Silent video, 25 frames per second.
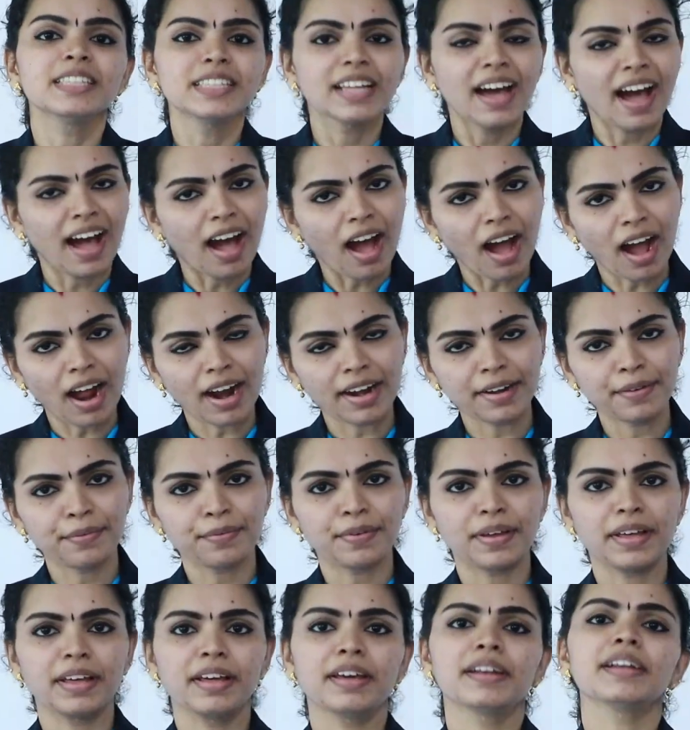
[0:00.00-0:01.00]
the
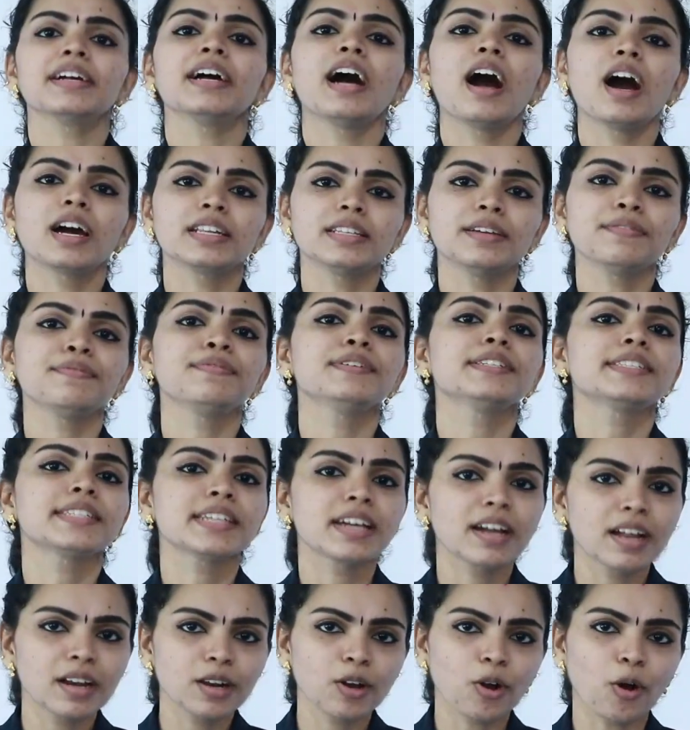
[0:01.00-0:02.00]
hardware are the
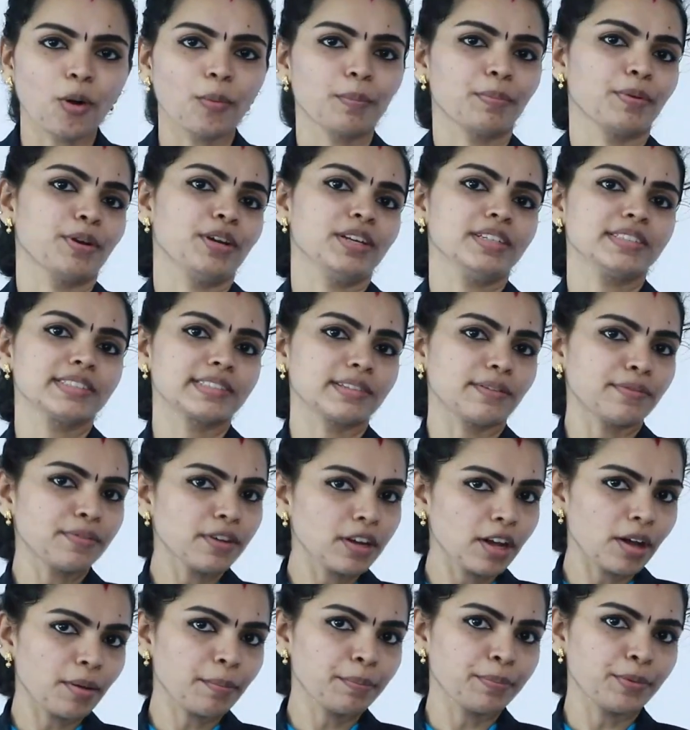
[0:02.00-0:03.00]
physical components of
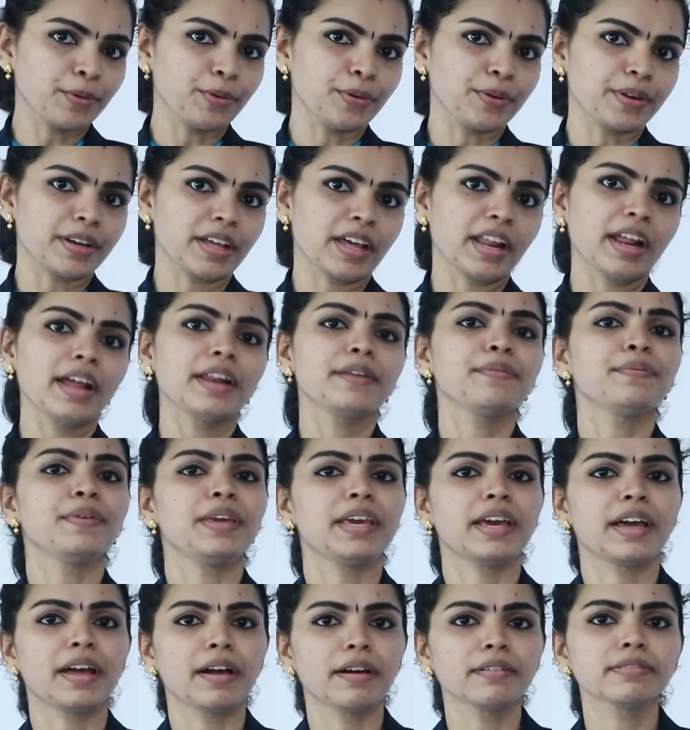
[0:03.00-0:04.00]
a computer and
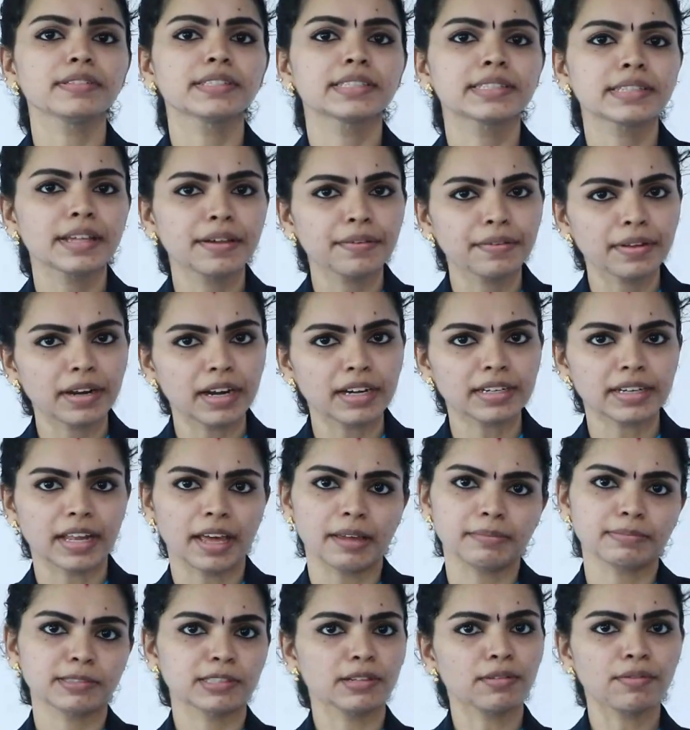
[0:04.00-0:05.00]
we have several
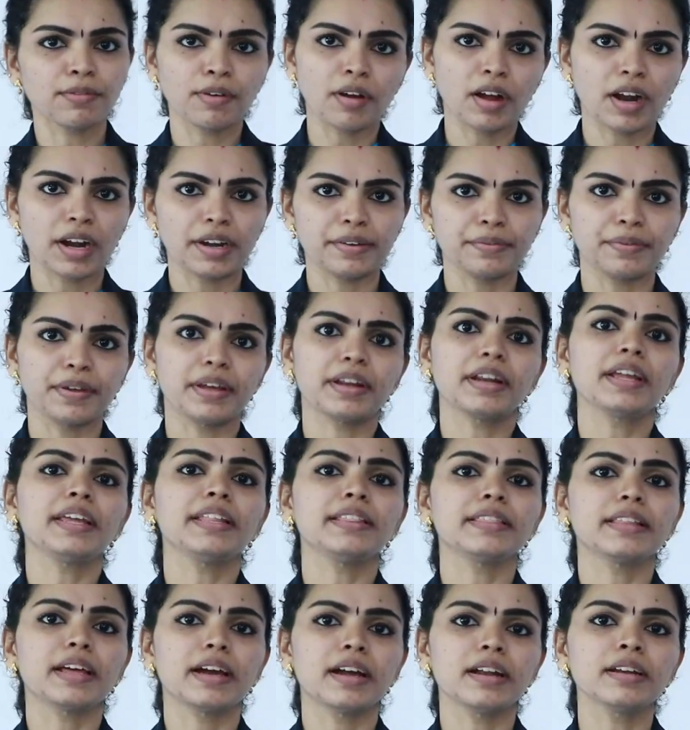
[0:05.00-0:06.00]
types of hardware
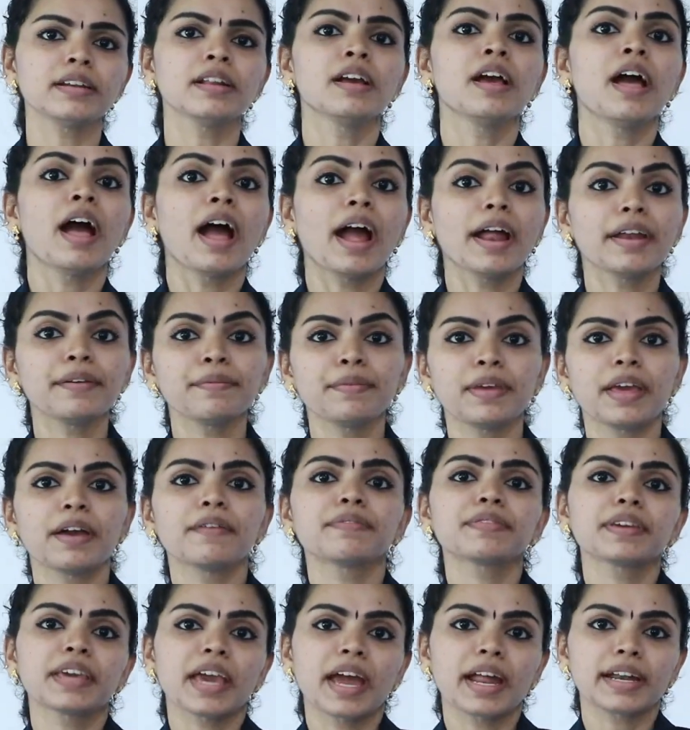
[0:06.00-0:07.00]
in that, and we
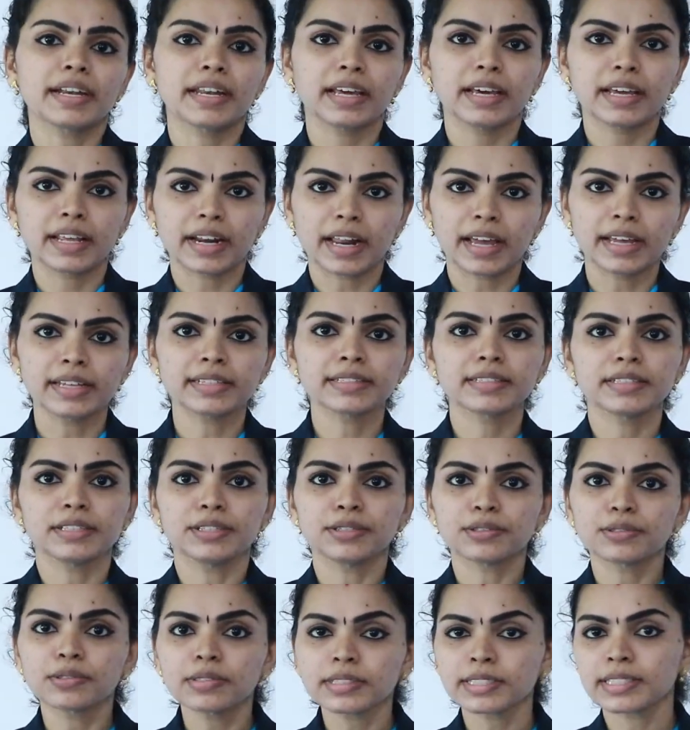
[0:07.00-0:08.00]
have categorized
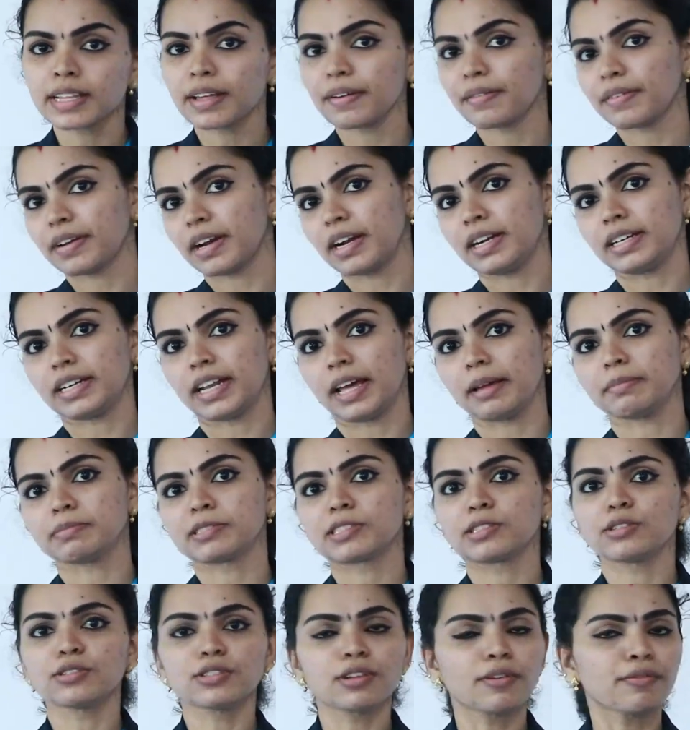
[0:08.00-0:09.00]
into several types.
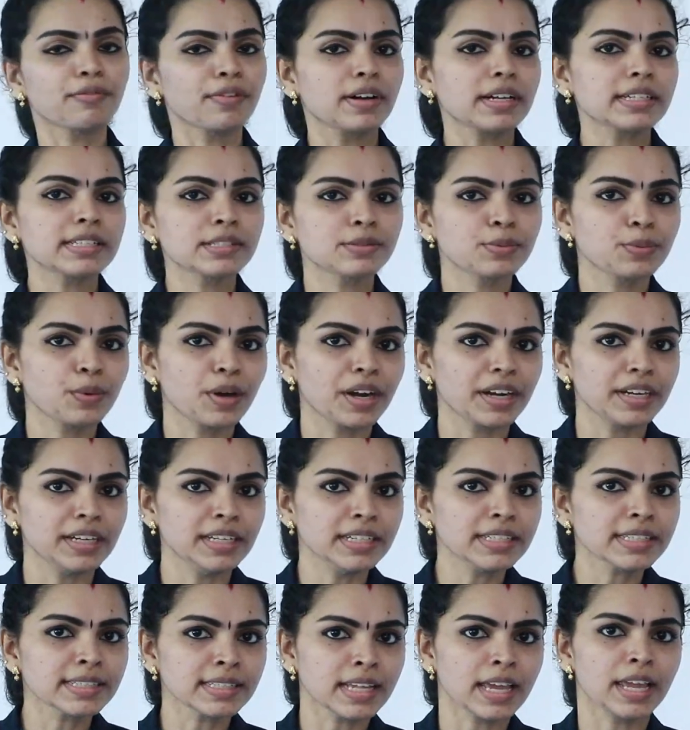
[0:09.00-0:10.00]
So the first one
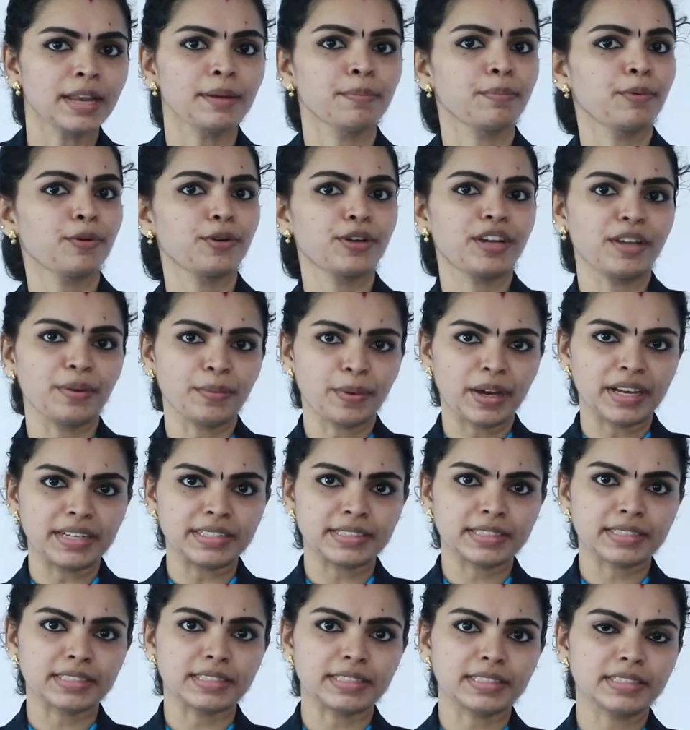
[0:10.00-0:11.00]
is input
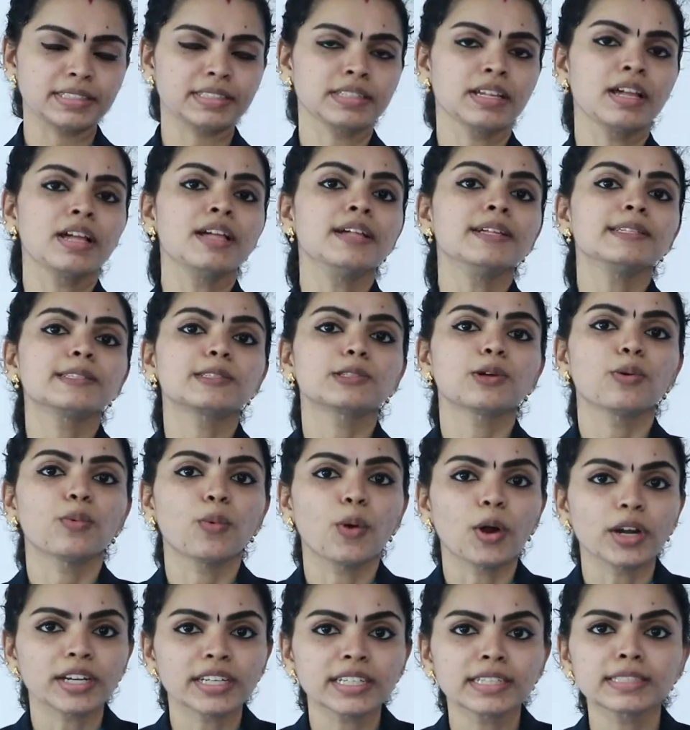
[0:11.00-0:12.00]
devices. So
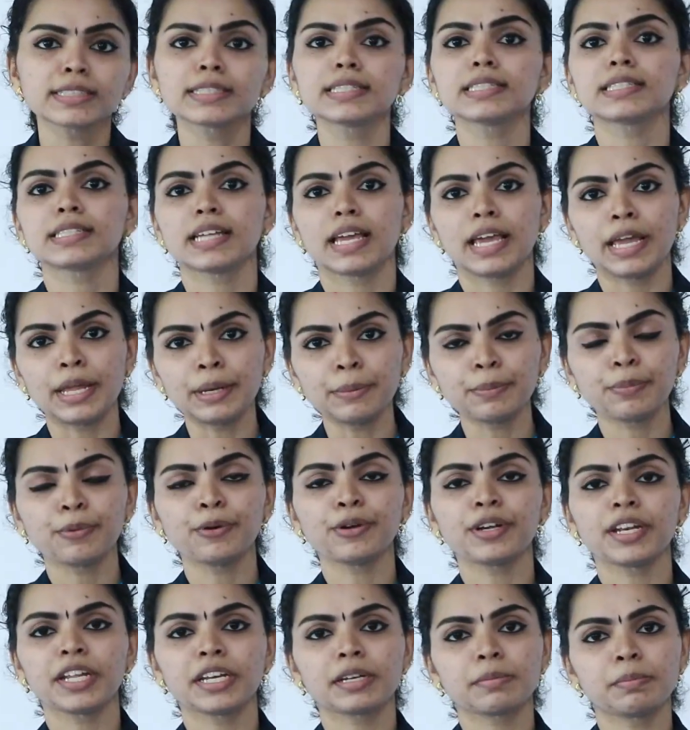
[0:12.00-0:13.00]
what is this
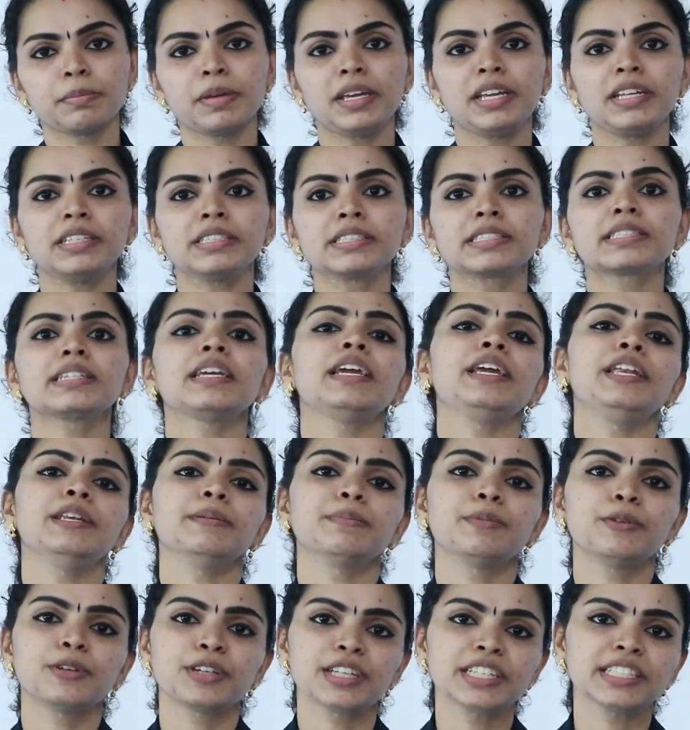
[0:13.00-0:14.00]
input? It means
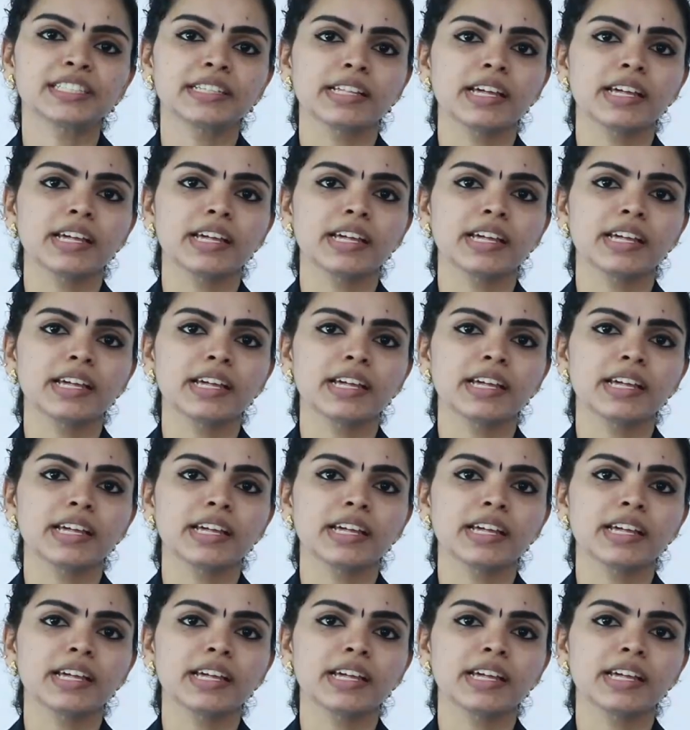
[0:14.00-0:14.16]
input is